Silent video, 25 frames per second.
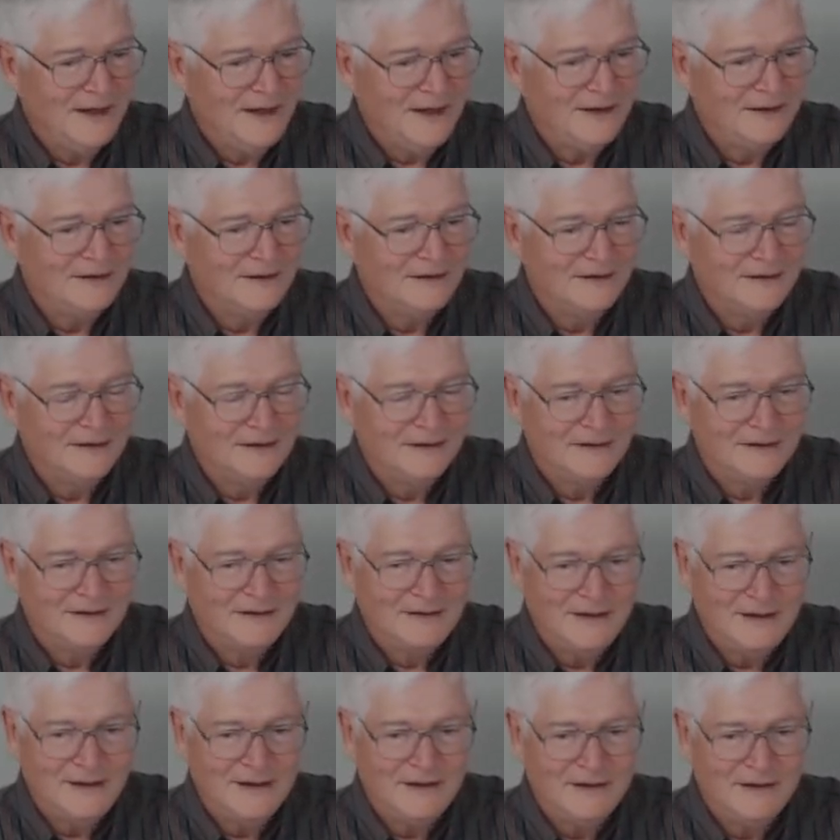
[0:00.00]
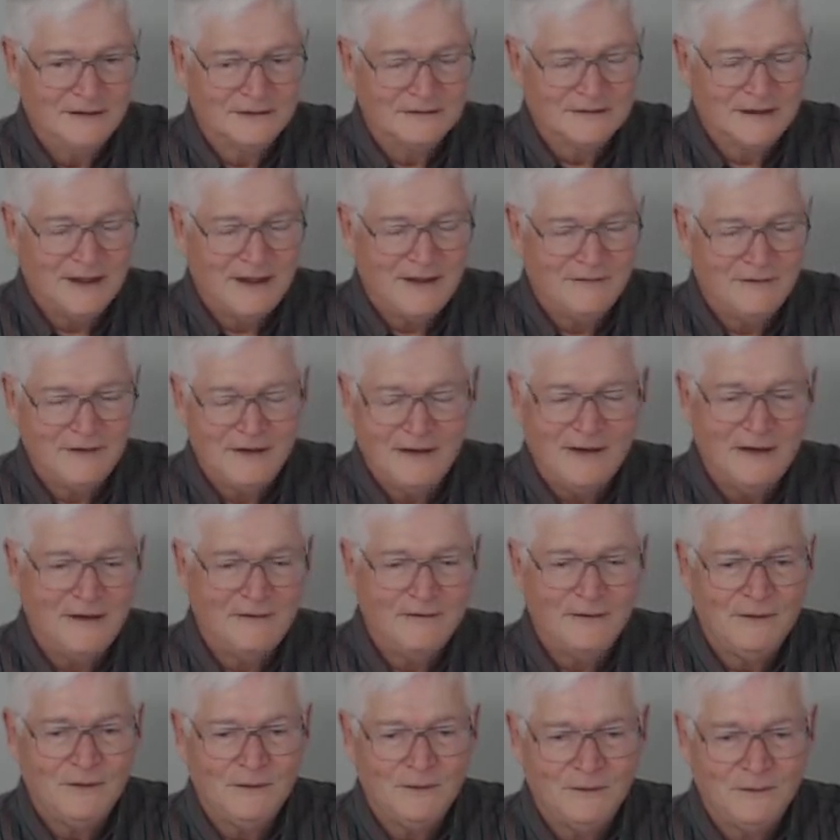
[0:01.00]
And then they'll say, have any
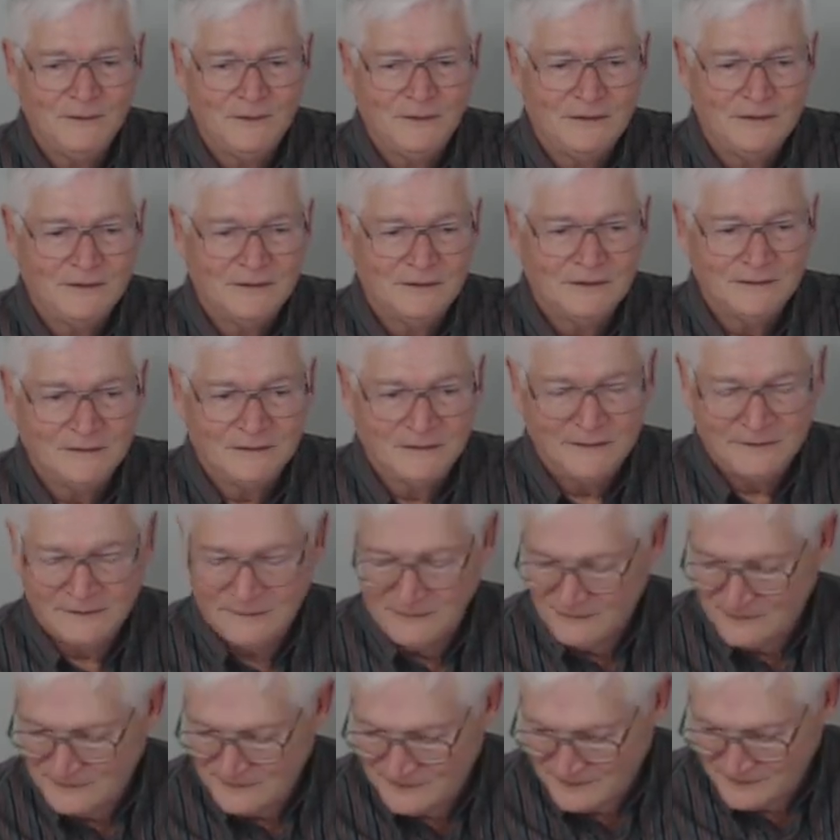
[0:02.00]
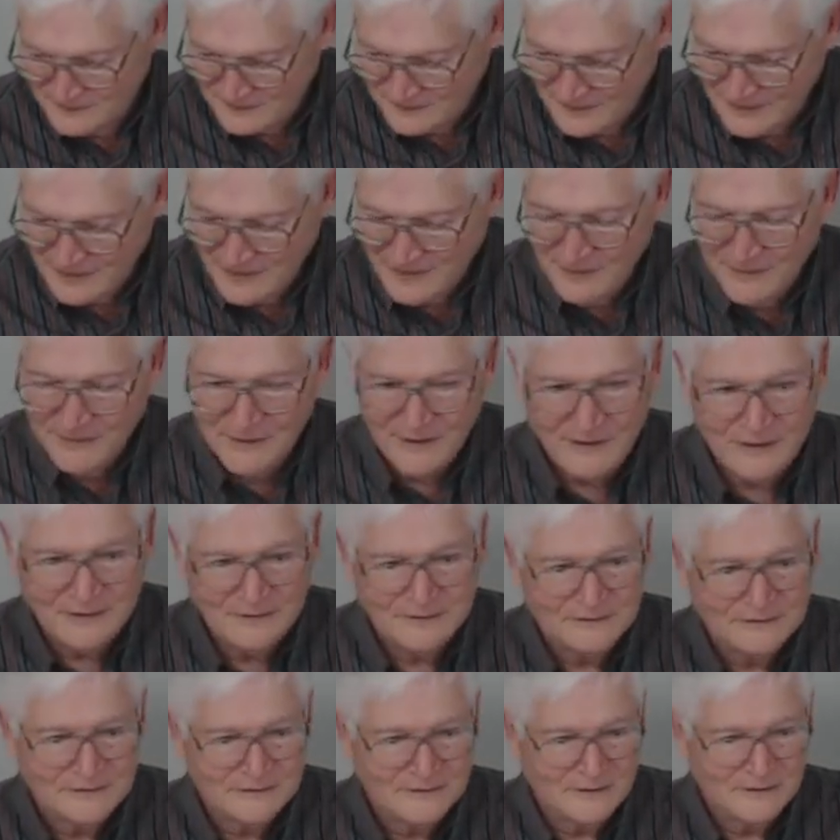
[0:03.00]
of you seen
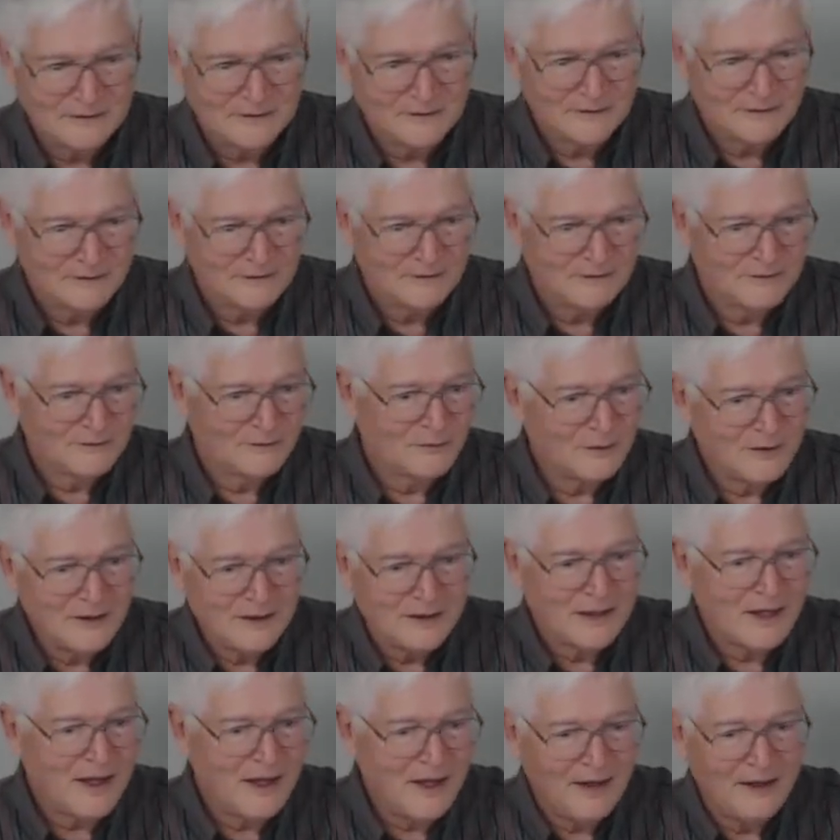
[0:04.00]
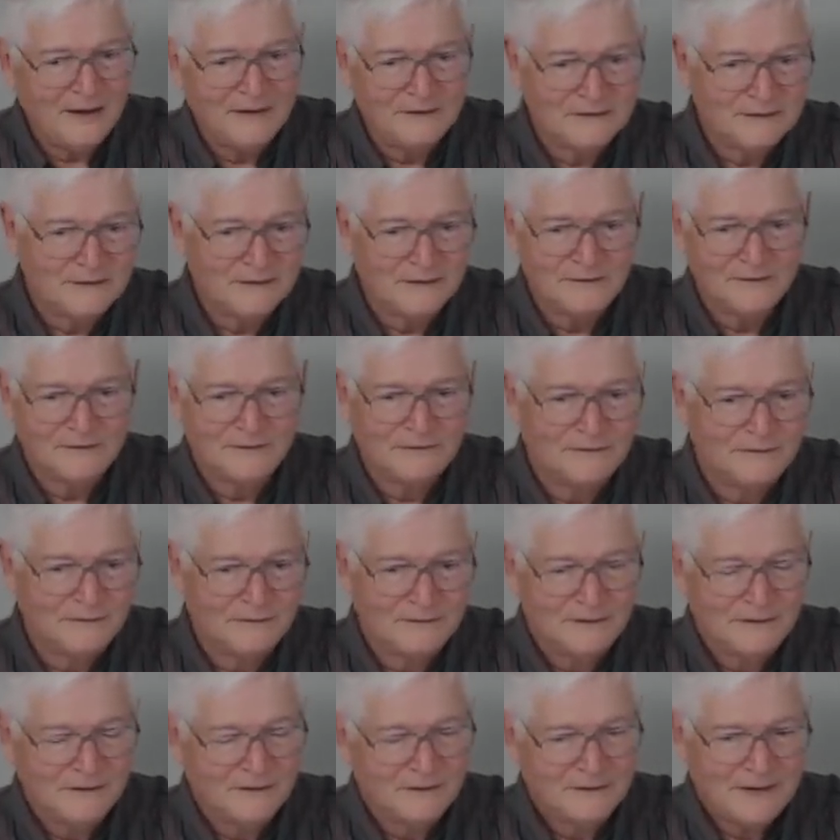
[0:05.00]
these 3 kinds of
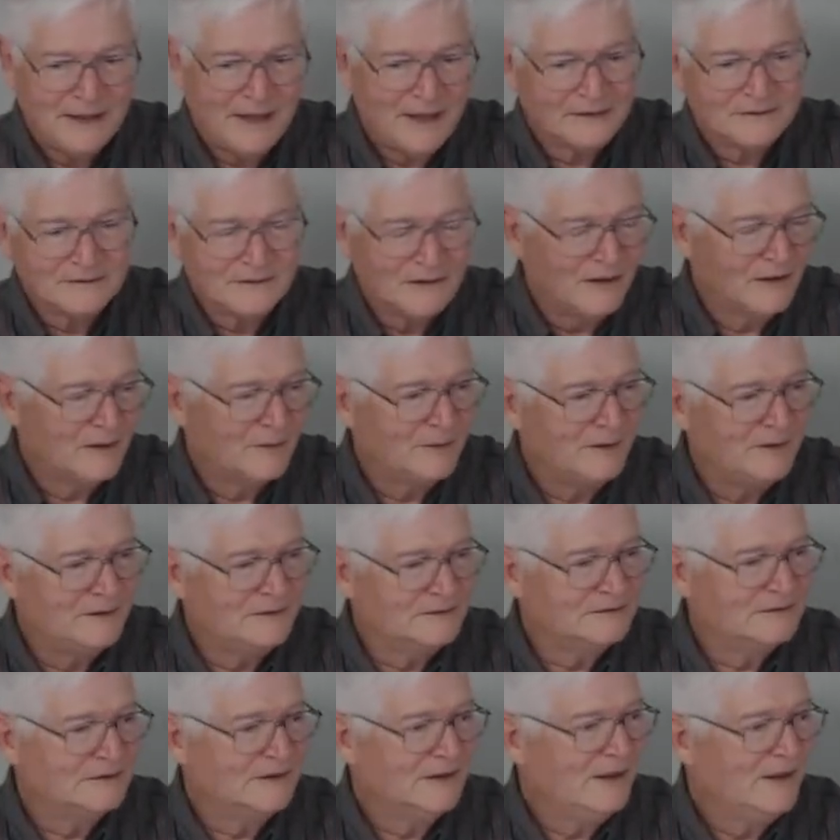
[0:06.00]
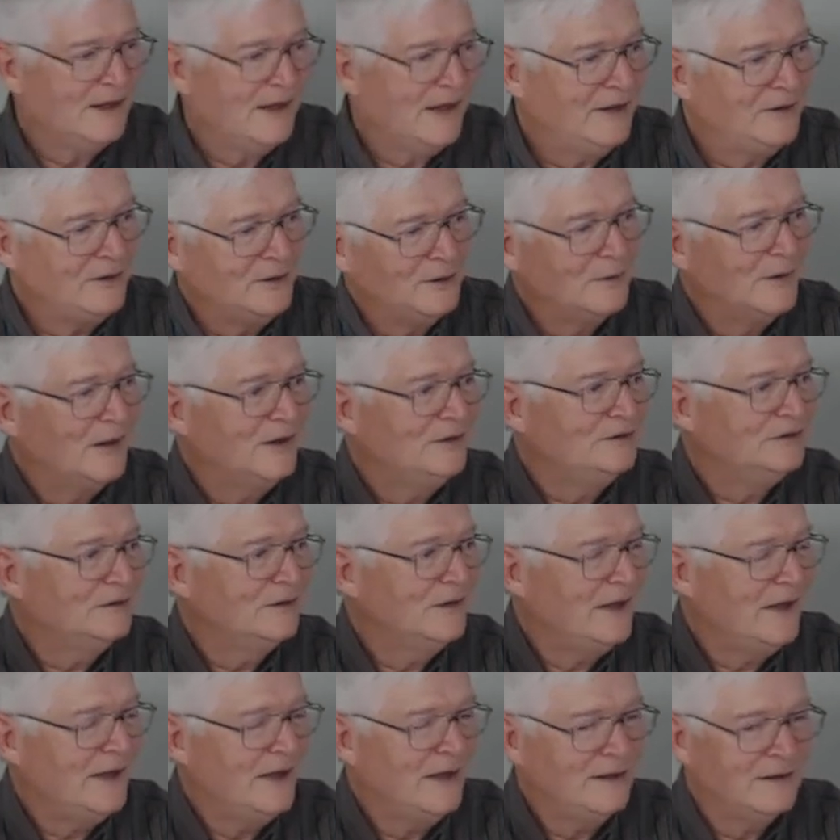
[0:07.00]
taxonomies? And you raise
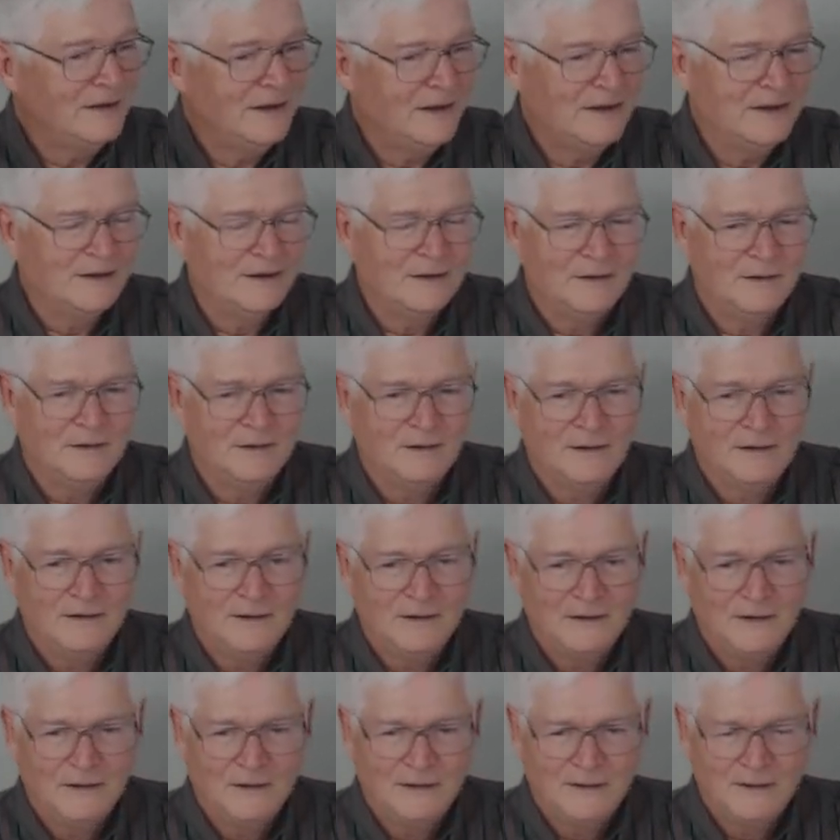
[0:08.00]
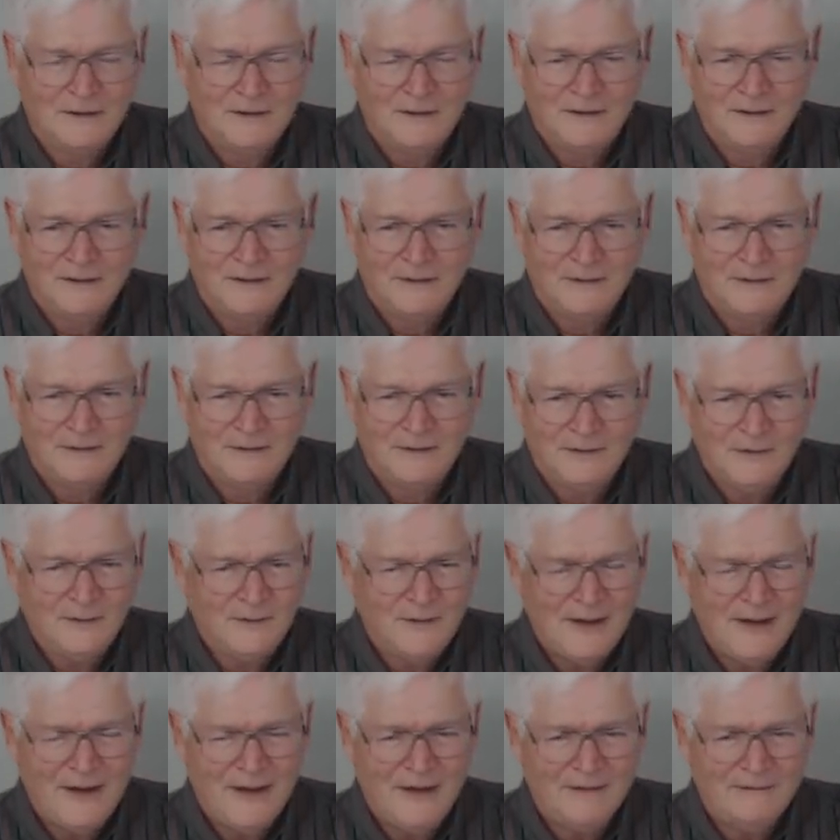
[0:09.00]
your hand and they go,
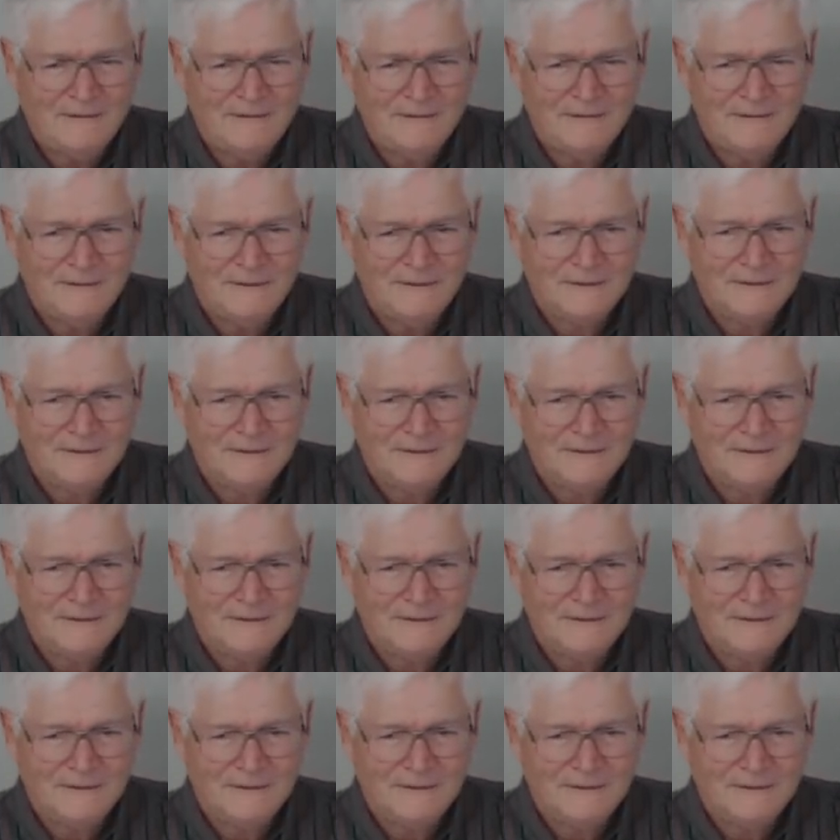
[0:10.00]
you have?